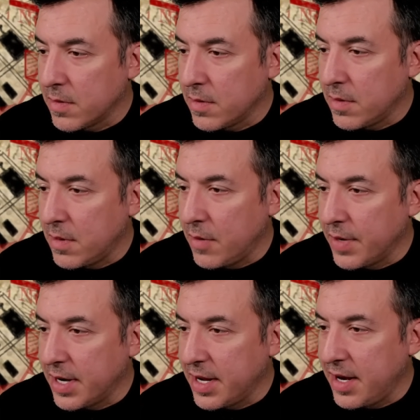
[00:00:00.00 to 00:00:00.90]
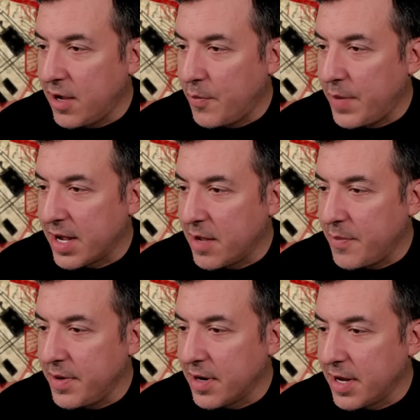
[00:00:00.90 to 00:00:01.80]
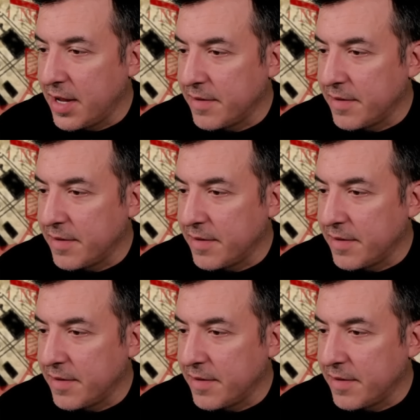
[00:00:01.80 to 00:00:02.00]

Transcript: Alright, we gotta get help back up here again.